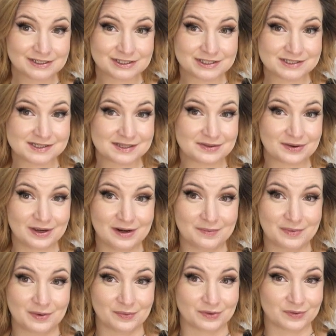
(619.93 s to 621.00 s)
she's either gonna
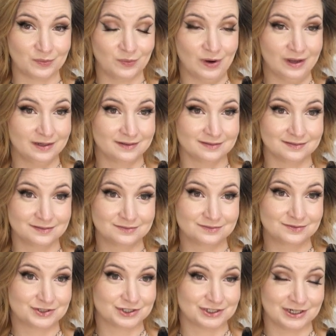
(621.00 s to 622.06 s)
be with one
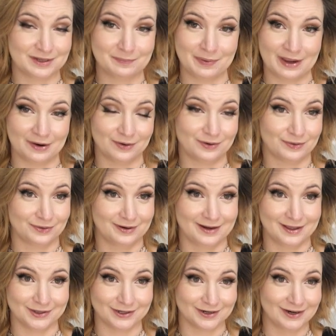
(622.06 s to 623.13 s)
shitty parent or
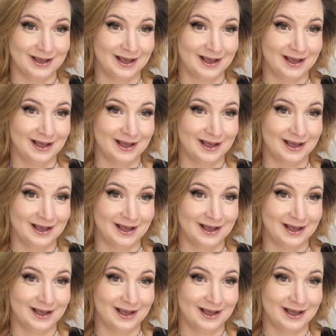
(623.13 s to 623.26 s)
another.